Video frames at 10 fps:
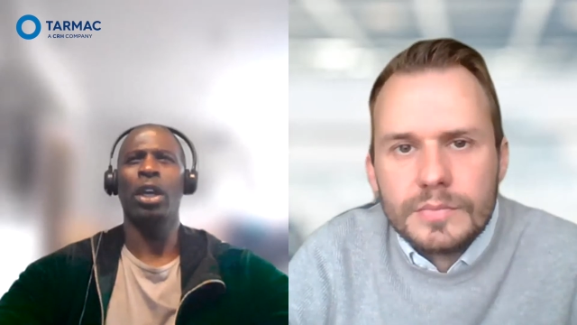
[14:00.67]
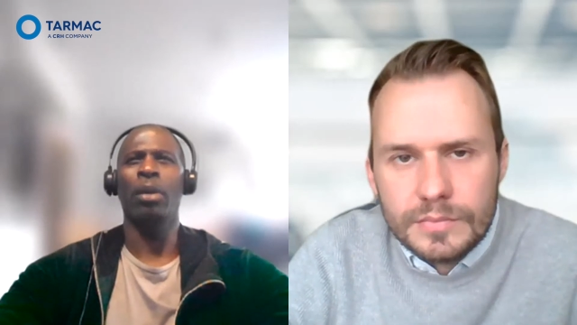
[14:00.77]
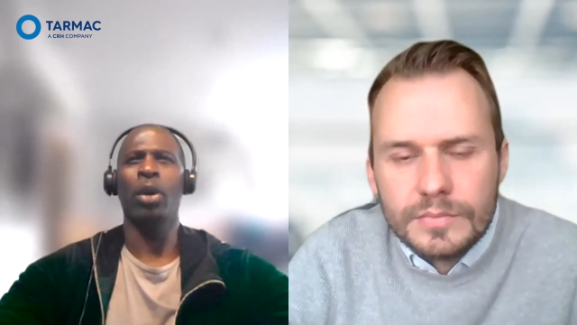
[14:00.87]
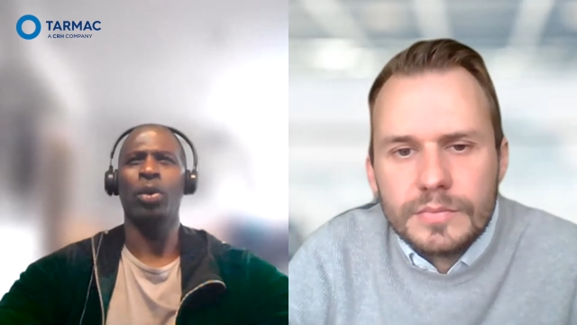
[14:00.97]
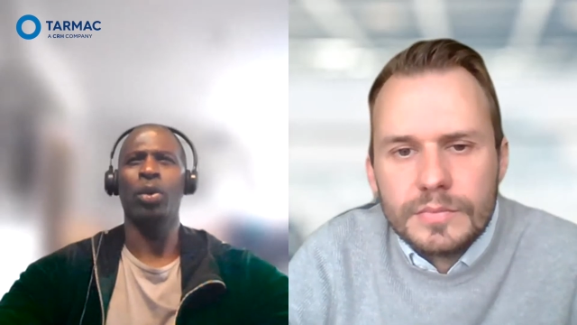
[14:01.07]

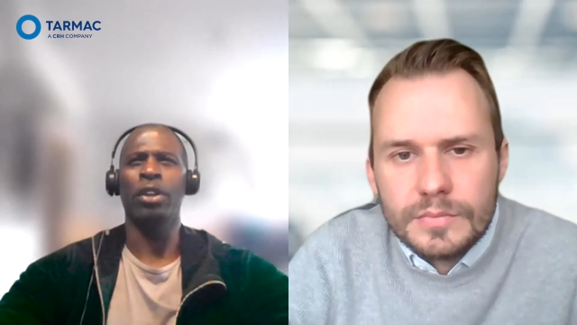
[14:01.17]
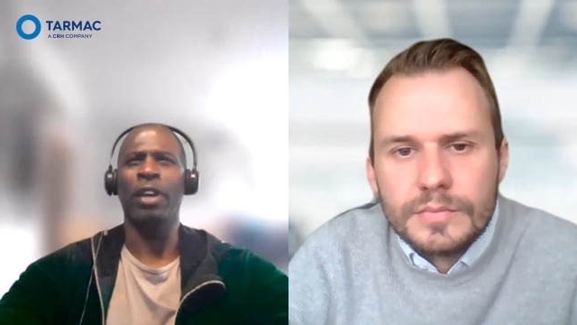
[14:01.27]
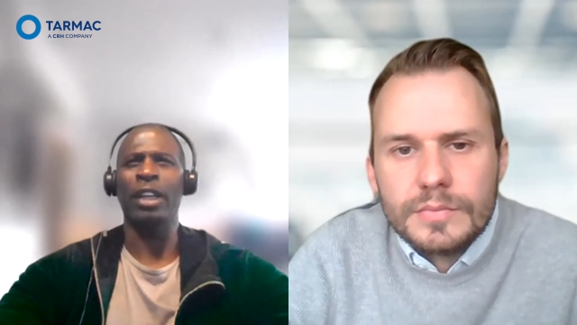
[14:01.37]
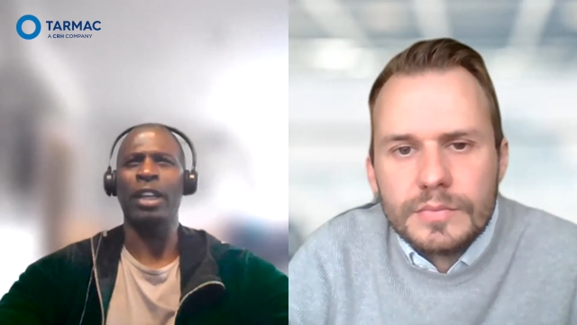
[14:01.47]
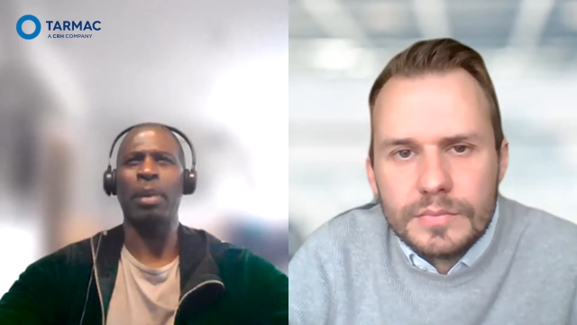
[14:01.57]
Speaker 1: um,
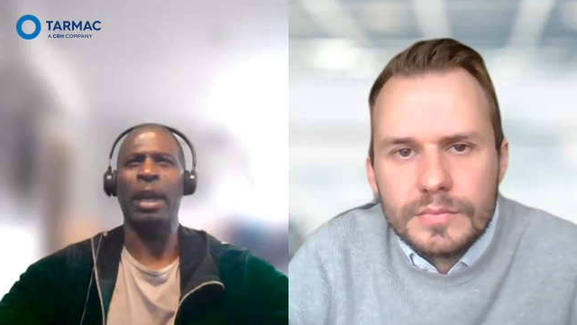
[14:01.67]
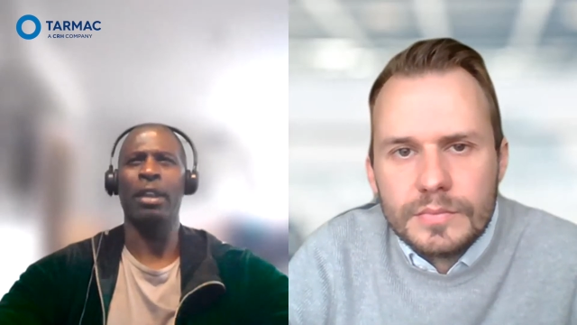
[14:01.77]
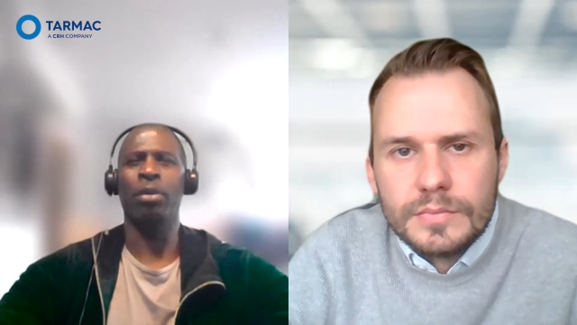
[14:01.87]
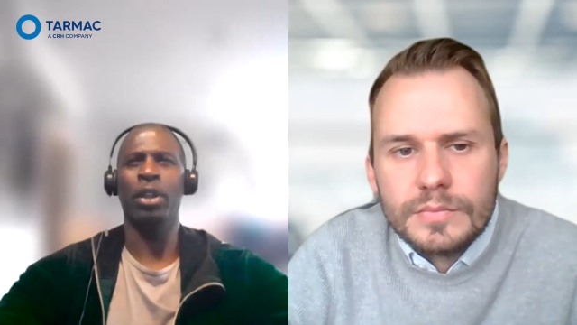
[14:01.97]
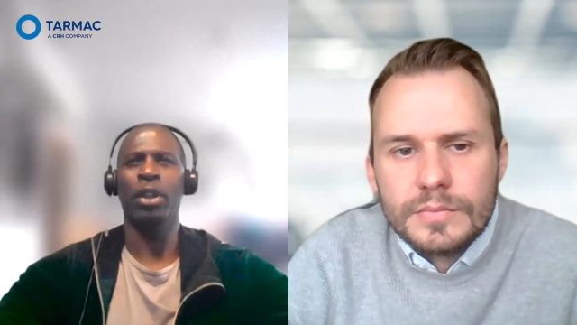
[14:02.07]
ulti-fast
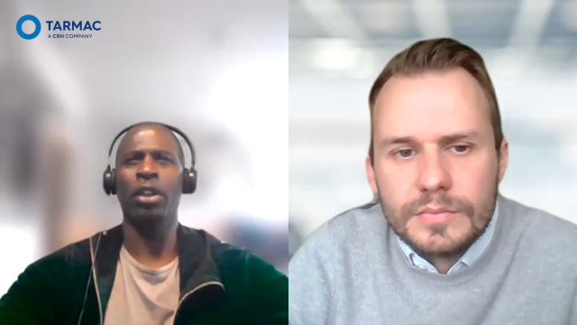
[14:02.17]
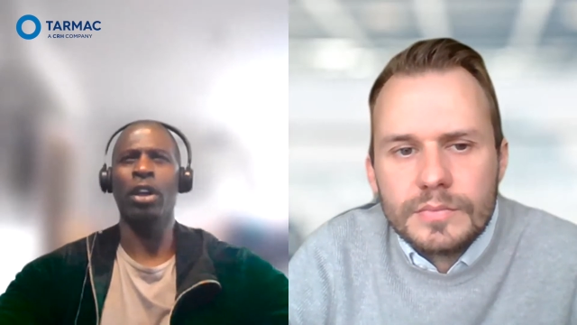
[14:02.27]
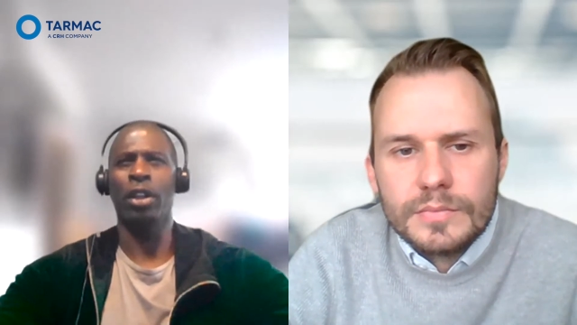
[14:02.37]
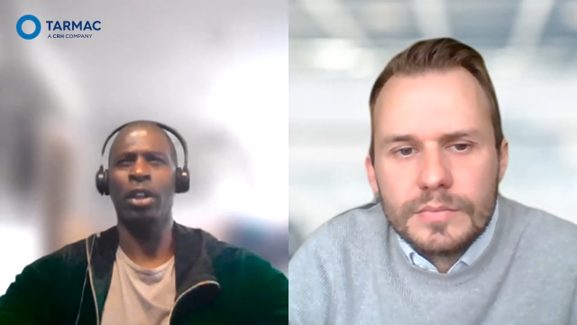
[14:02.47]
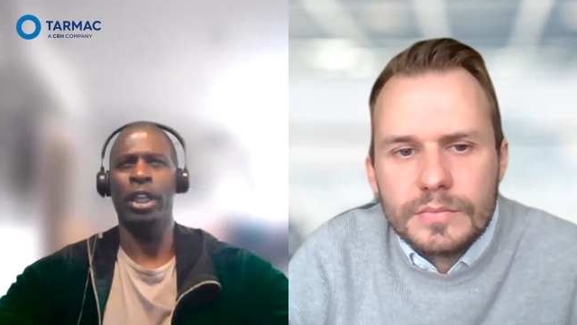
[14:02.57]
paved
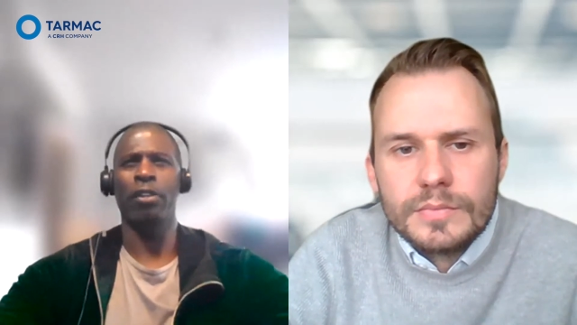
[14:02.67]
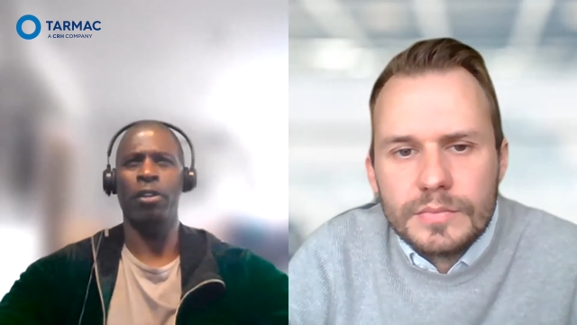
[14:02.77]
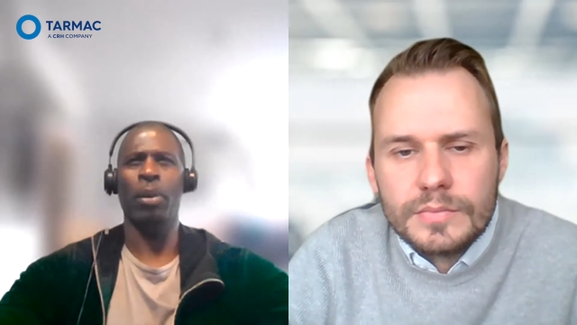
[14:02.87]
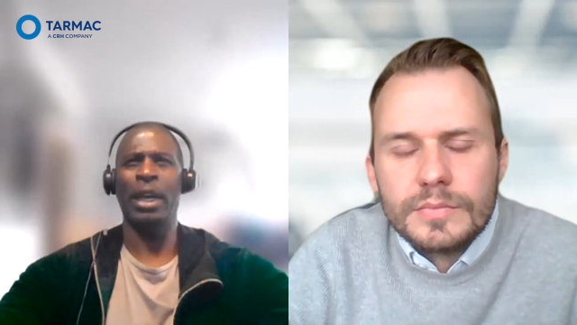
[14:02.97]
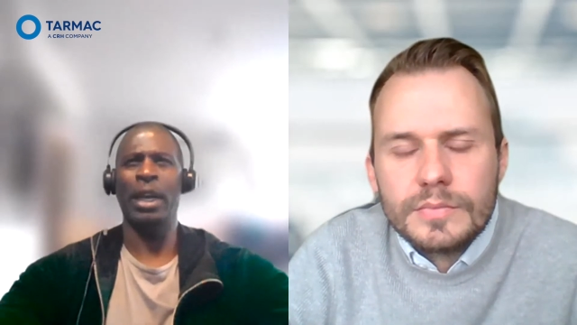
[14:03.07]
within uh, in the
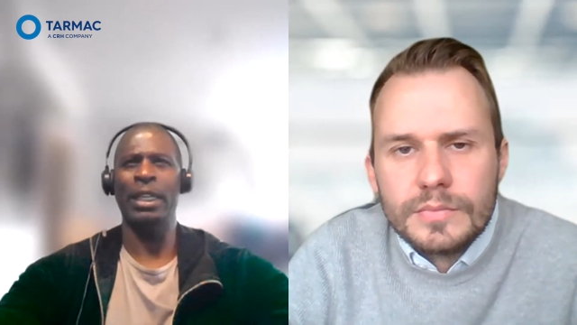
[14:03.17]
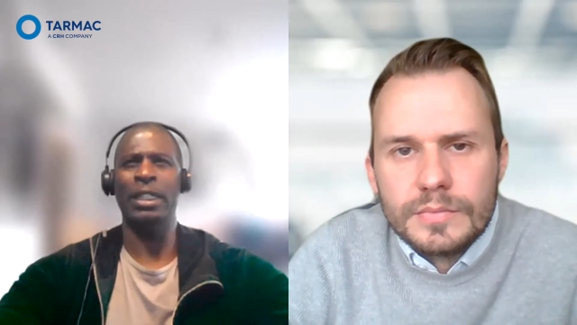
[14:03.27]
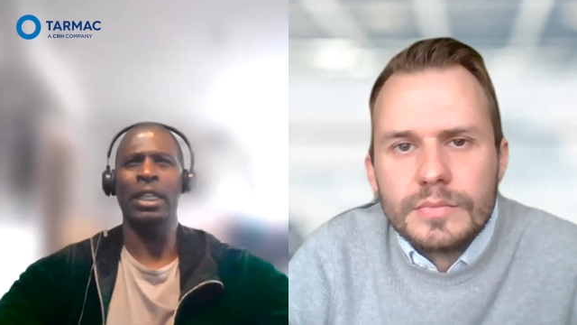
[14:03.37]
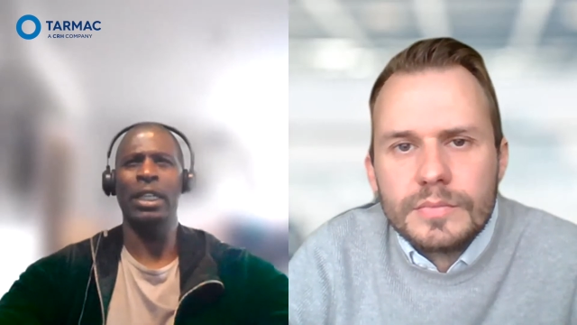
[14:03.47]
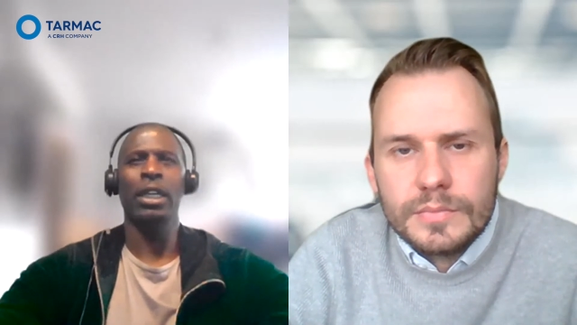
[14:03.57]

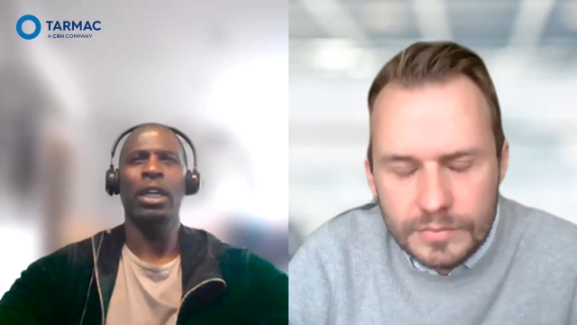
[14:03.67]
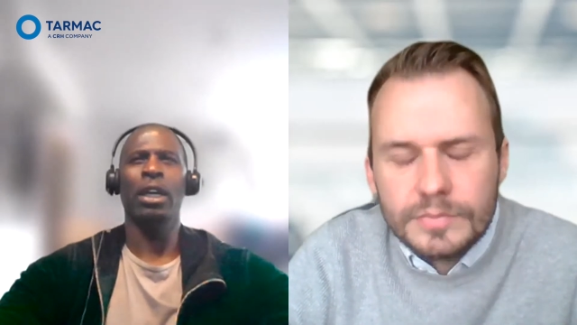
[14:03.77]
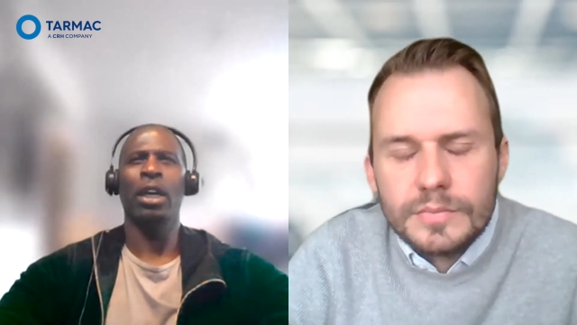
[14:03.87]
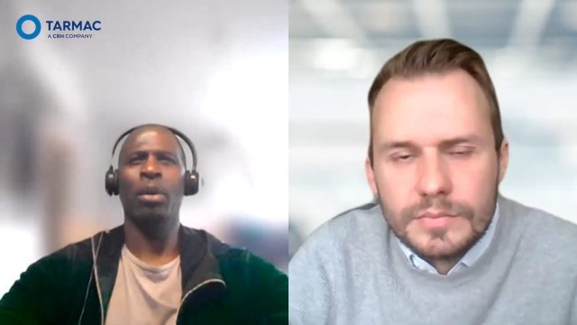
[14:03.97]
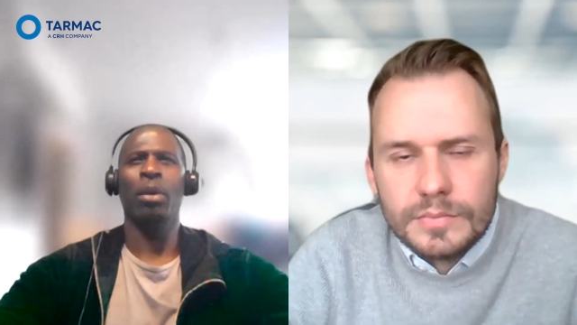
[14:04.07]
footways.
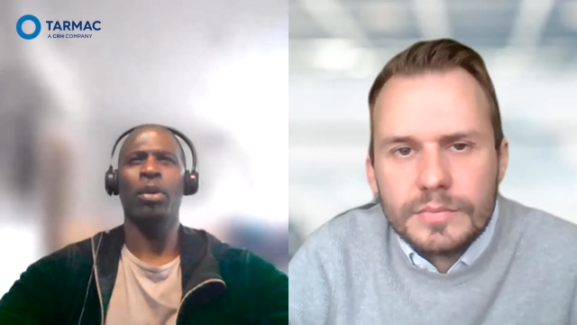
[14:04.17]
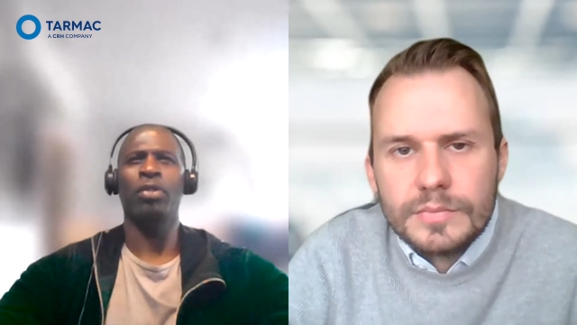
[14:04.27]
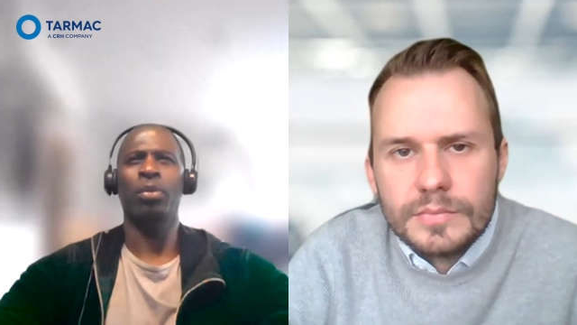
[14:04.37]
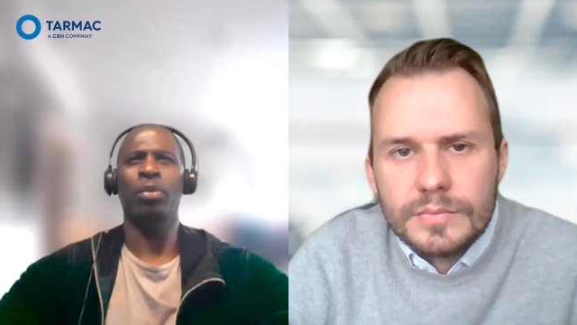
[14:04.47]
Uh, we've